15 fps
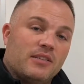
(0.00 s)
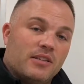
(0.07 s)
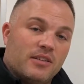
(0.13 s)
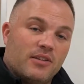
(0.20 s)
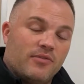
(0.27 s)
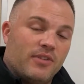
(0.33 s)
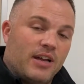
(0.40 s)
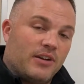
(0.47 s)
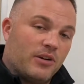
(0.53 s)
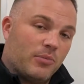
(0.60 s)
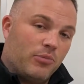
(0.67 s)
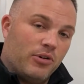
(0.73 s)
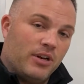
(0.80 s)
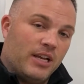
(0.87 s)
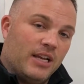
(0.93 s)
that the vendor
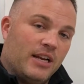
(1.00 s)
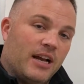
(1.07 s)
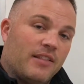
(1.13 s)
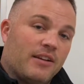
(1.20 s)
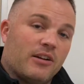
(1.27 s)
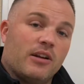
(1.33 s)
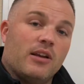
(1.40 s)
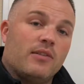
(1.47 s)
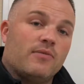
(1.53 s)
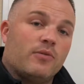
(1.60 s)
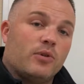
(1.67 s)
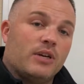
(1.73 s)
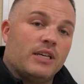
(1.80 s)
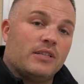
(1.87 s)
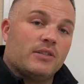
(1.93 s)
put in on their
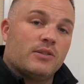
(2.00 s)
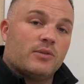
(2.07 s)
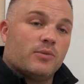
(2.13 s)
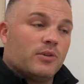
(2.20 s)
invoice,